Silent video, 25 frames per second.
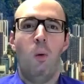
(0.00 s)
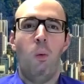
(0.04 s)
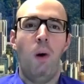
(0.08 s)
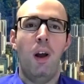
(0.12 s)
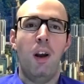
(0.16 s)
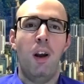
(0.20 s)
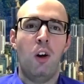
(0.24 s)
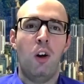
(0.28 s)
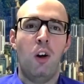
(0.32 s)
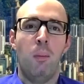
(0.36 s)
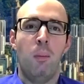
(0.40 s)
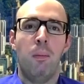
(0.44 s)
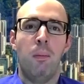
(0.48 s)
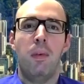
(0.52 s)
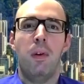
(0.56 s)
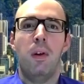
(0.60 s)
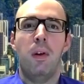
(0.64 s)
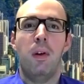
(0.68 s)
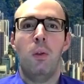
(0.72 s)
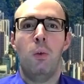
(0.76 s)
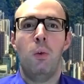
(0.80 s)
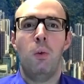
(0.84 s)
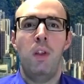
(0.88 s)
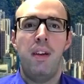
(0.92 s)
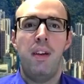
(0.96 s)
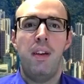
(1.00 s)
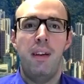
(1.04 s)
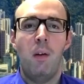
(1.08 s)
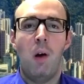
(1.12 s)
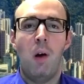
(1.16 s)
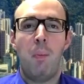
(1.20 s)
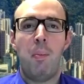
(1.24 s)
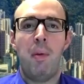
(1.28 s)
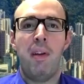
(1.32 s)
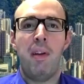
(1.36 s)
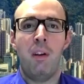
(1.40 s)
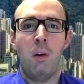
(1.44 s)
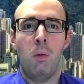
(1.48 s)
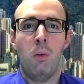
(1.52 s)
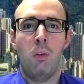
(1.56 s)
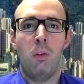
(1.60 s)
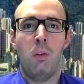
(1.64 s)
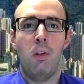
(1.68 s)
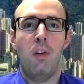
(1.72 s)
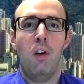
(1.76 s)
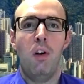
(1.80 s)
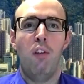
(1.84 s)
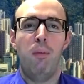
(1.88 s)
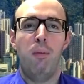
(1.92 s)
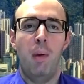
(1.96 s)
Welcome to this new episode
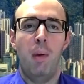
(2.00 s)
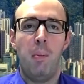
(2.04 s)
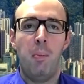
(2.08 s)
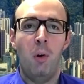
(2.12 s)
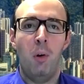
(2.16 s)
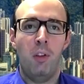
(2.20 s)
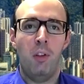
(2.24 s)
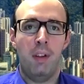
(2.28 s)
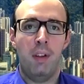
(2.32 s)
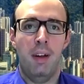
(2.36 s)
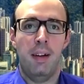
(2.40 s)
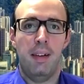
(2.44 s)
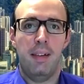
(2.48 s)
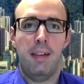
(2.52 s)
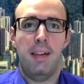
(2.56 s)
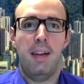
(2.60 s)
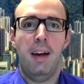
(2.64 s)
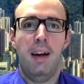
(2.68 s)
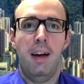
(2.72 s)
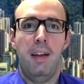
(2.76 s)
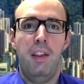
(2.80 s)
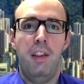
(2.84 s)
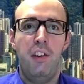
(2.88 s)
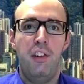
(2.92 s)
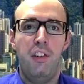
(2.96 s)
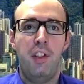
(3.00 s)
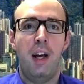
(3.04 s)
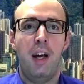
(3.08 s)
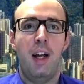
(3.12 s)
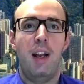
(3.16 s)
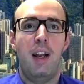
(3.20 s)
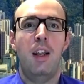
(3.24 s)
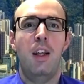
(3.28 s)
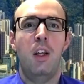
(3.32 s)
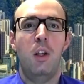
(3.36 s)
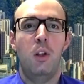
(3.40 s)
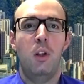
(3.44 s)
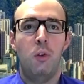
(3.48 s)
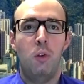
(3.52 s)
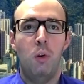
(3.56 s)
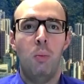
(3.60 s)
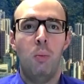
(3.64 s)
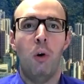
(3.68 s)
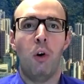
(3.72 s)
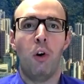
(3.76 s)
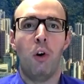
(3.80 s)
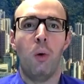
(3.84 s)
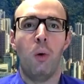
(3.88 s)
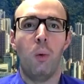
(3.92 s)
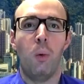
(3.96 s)
of my podcast, A Digital
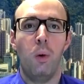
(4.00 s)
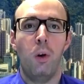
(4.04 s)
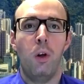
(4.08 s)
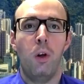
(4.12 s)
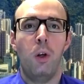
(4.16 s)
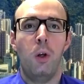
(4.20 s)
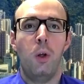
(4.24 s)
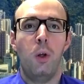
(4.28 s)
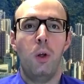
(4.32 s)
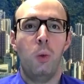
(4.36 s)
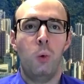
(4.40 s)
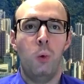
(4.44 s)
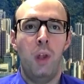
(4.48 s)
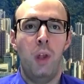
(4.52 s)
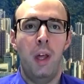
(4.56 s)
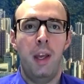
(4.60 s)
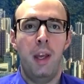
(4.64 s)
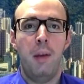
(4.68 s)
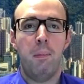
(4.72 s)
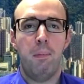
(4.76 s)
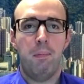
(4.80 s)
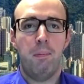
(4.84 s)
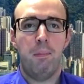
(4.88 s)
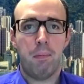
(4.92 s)
Tomorrow. Today,